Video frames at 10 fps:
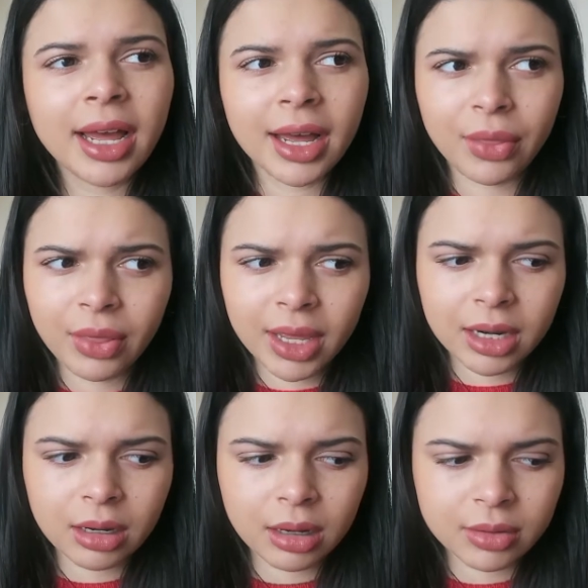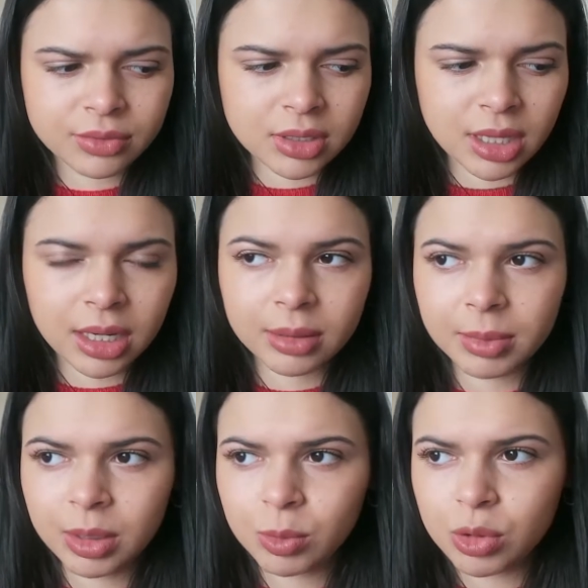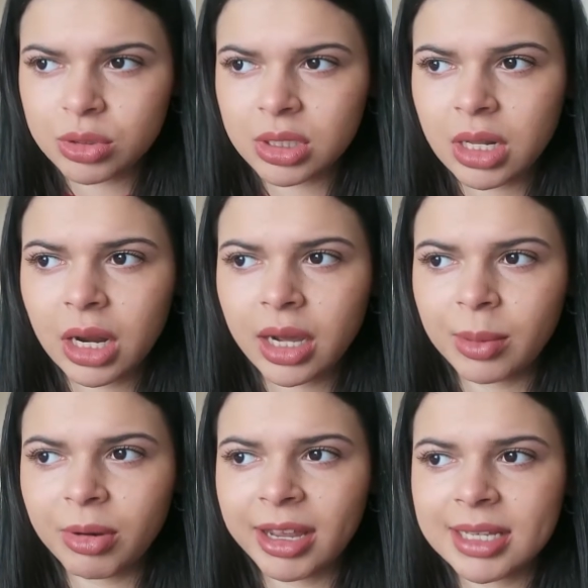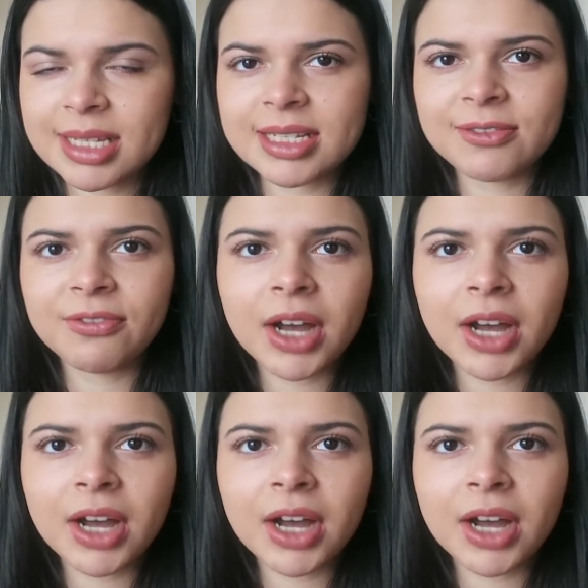And then after that, I'm going to walk to the library because it's